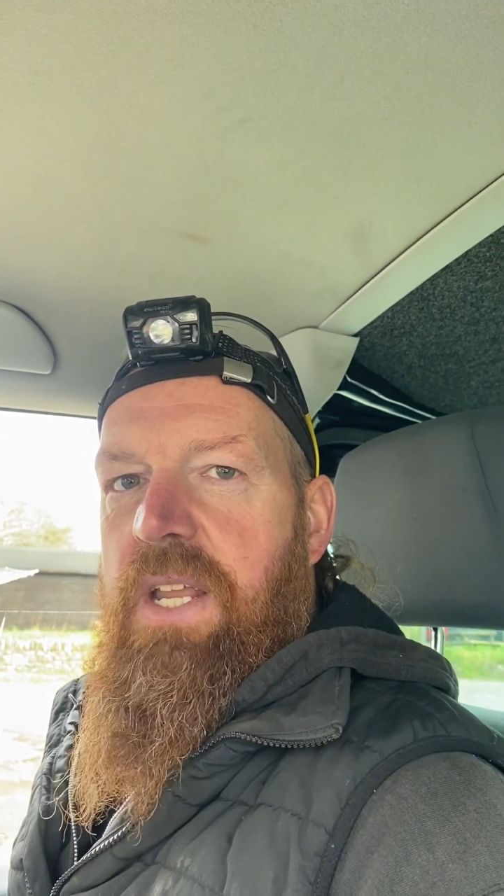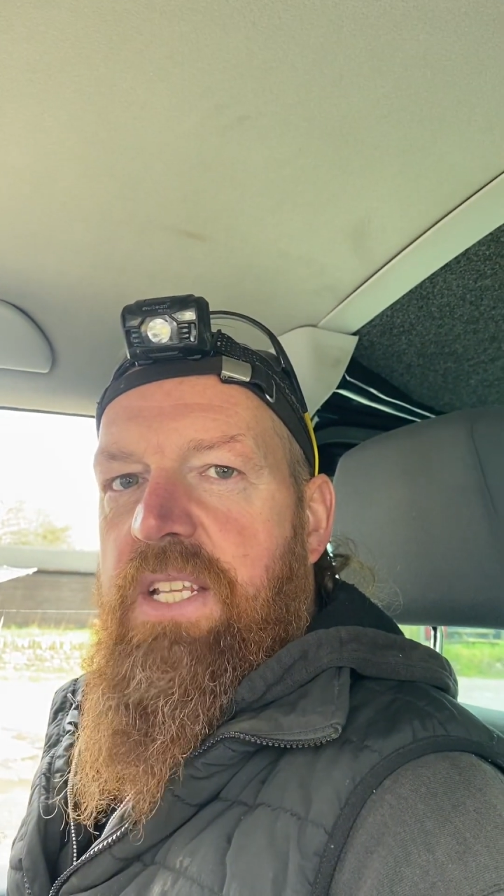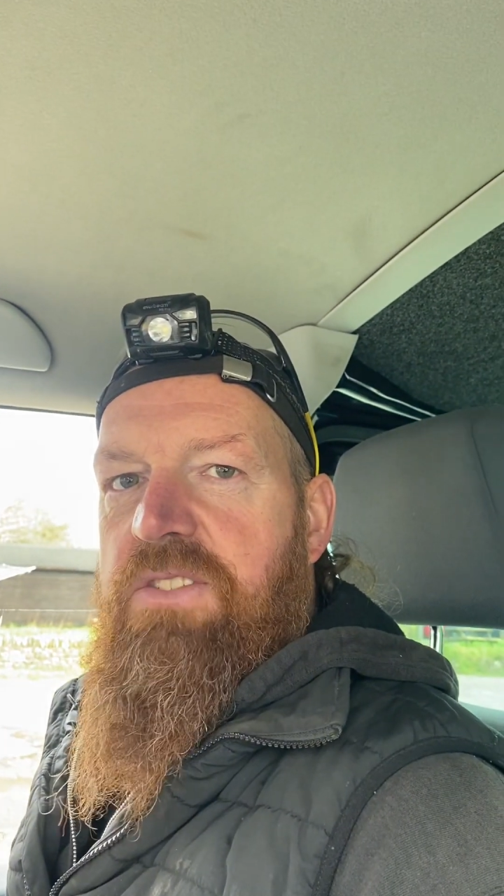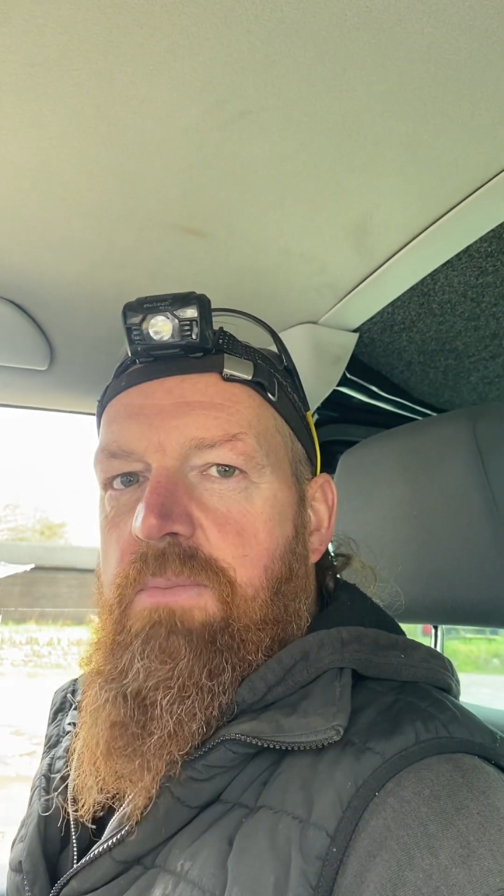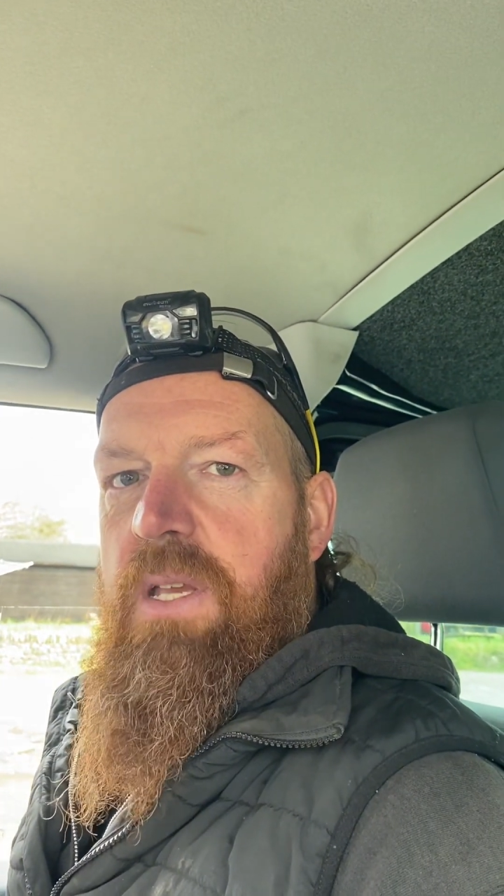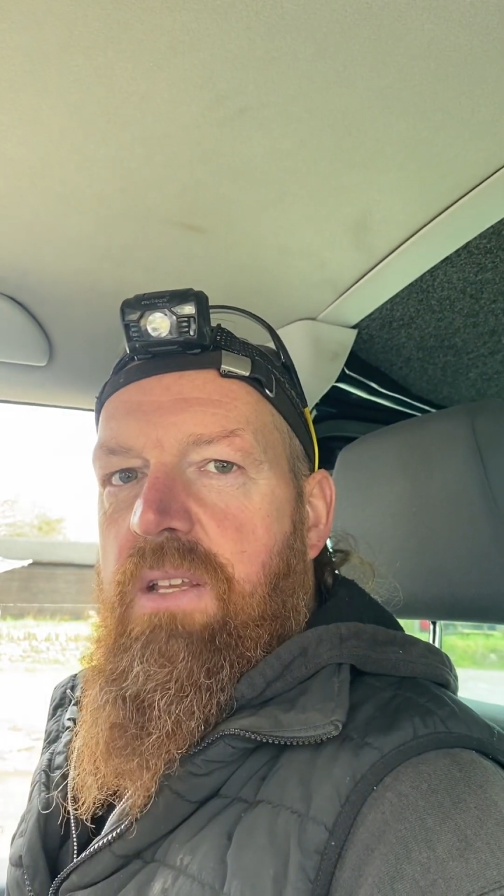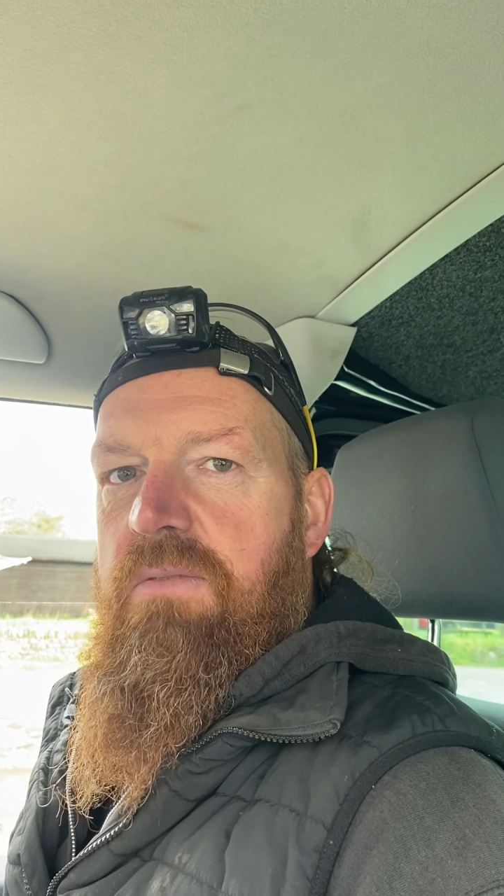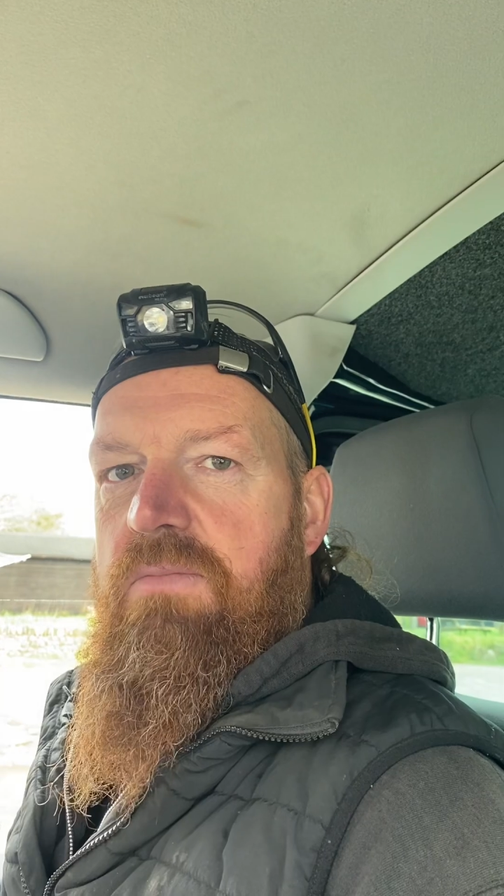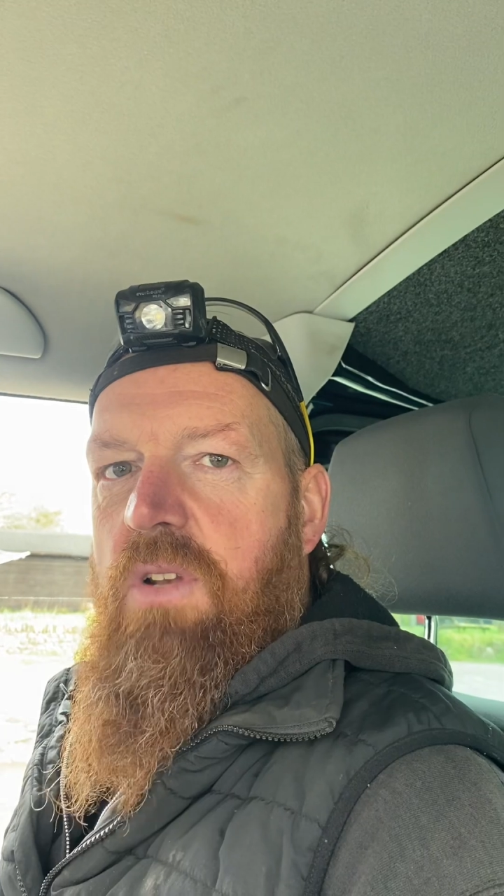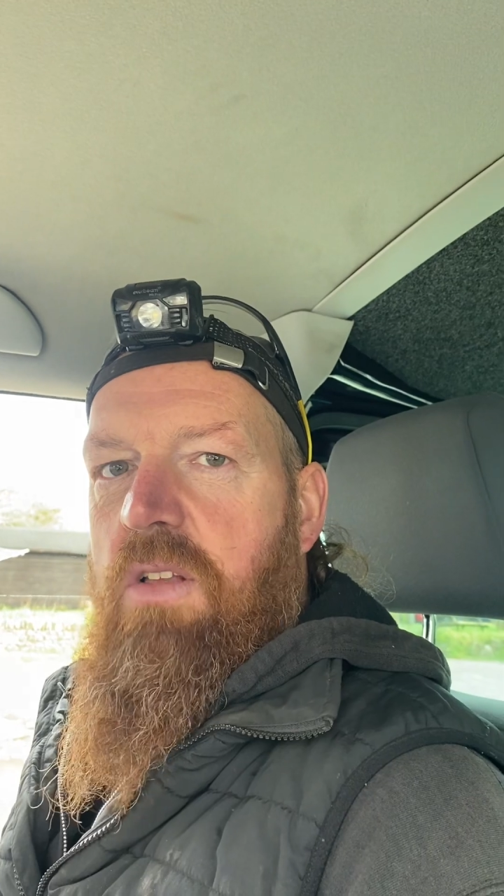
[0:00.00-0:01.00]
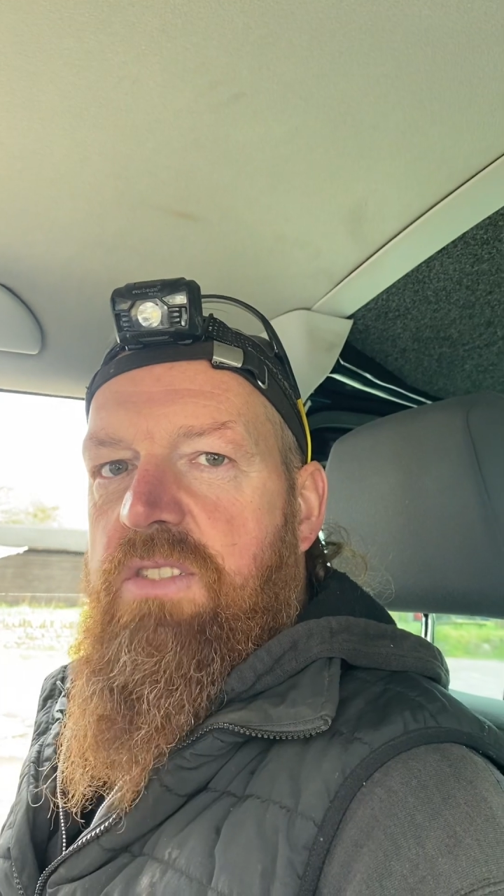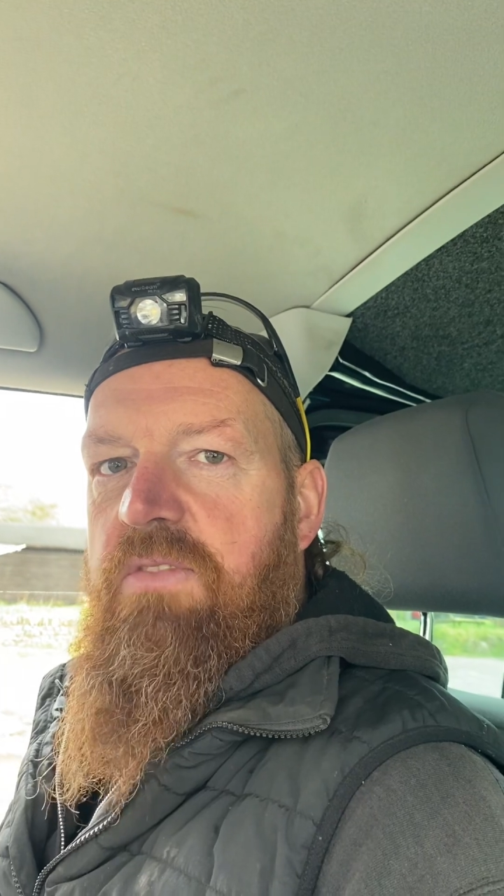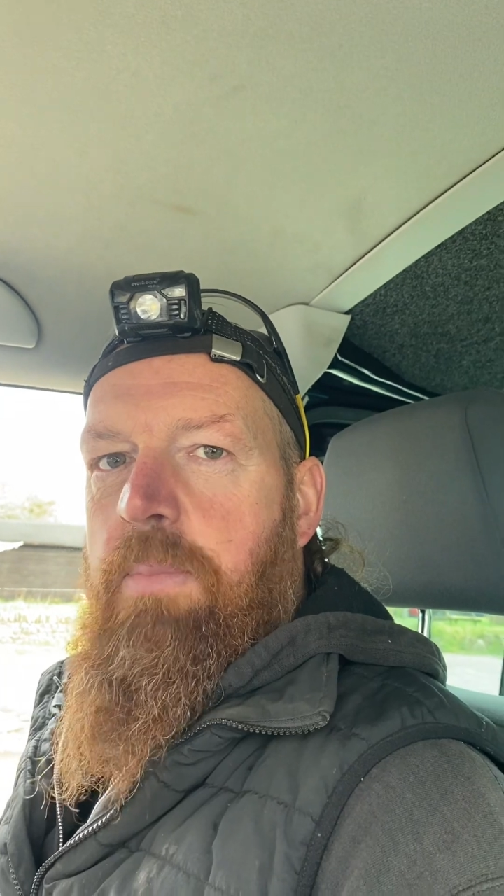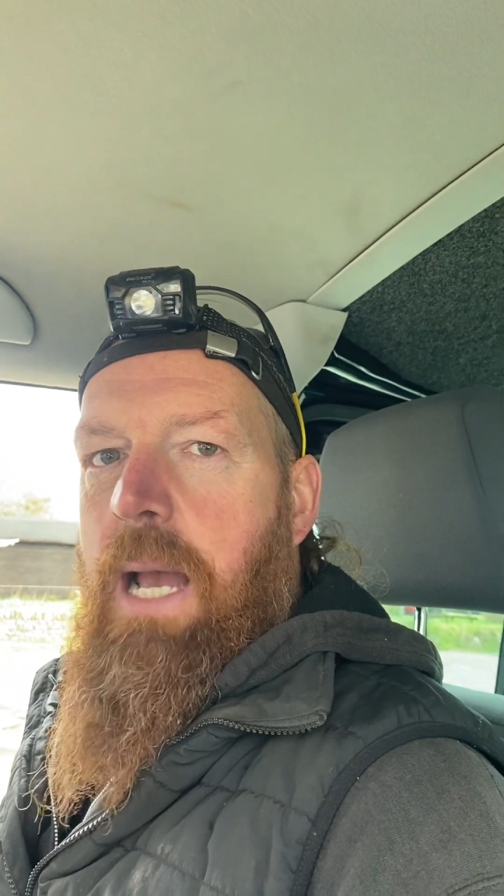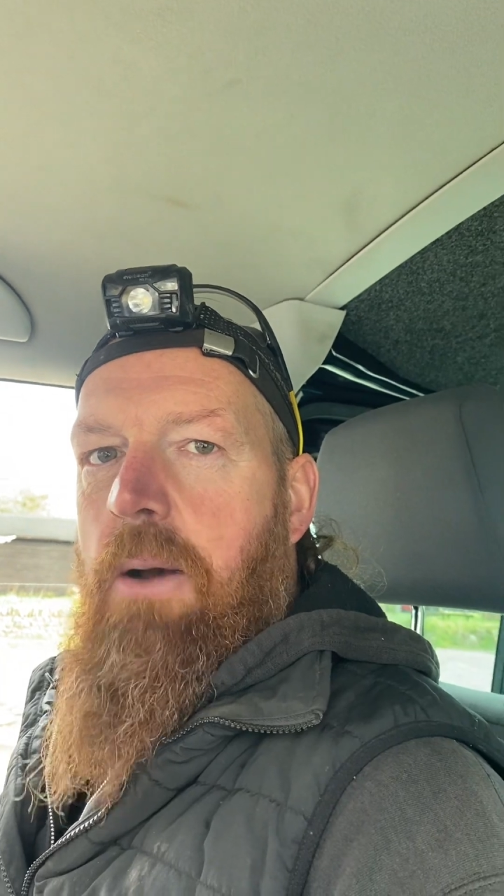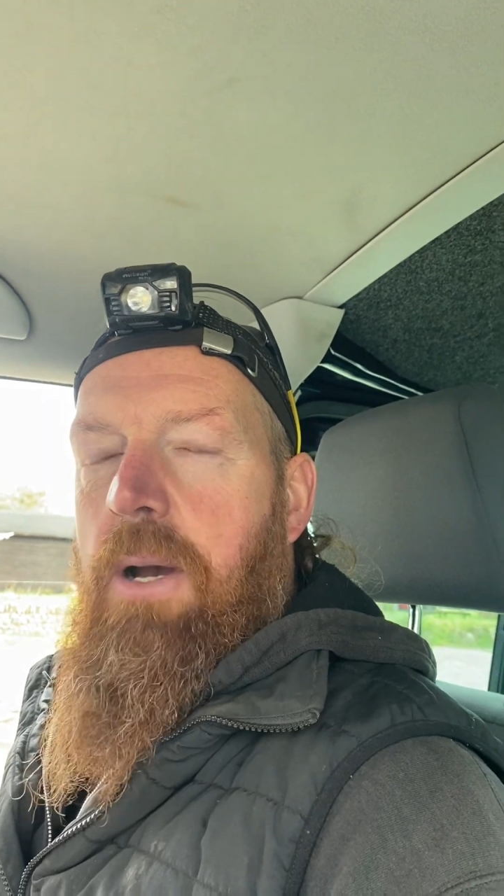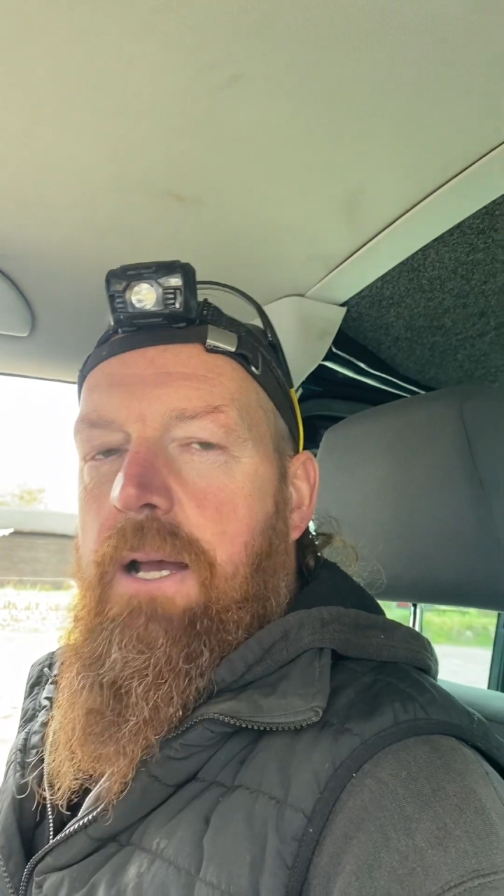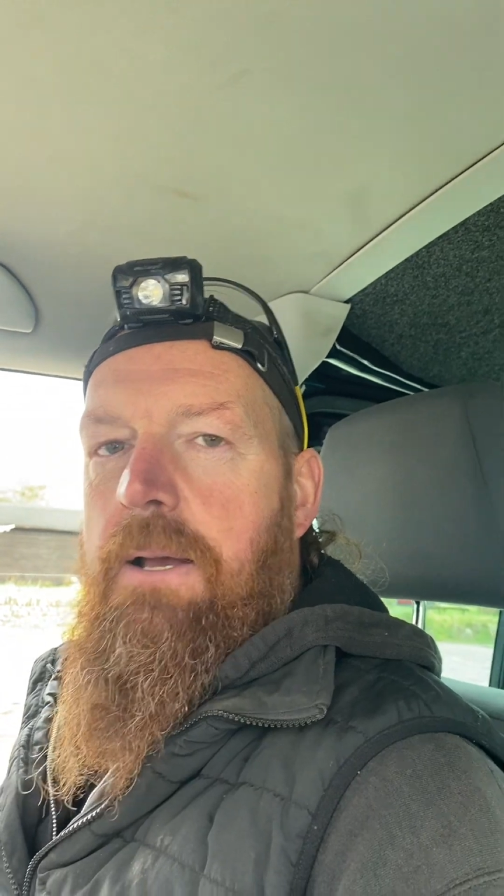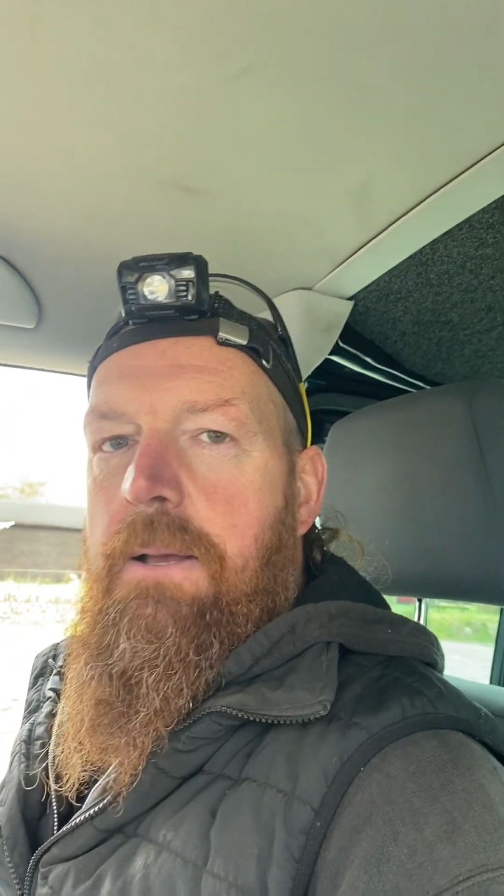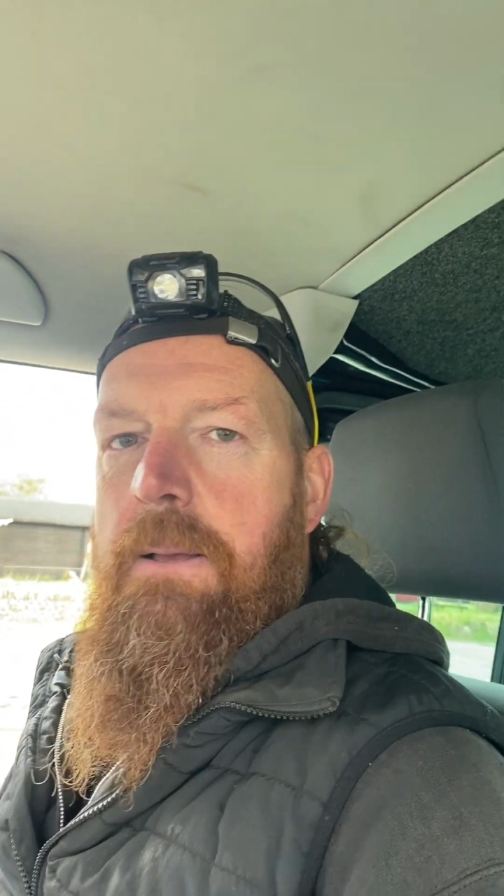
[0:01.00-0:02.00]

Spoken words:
intermittent loss of power,